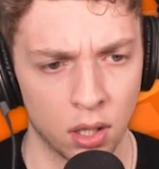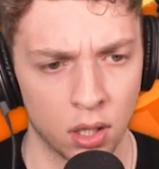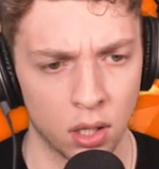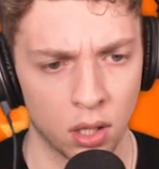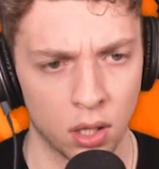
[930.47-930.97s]

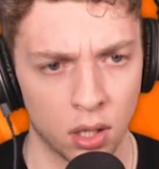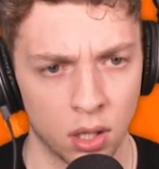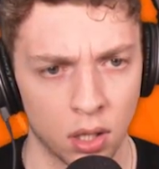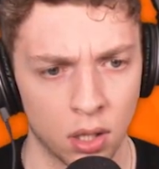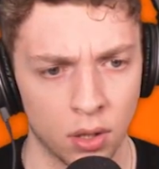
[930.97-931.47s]
What's the
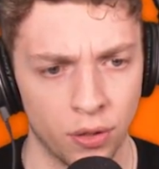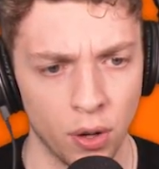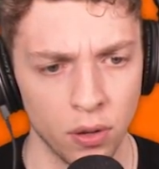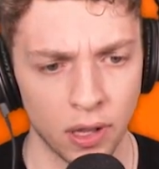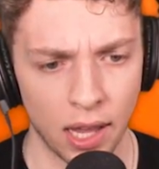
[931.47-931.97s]
ground doing?
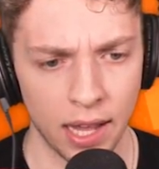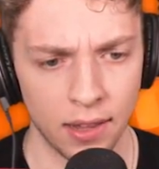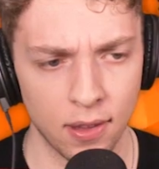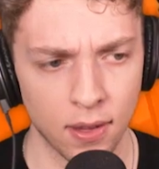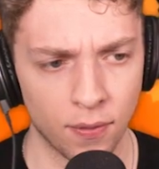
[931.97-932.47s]
Those
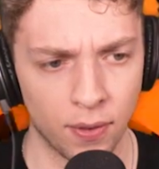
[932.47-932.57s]
lanterns have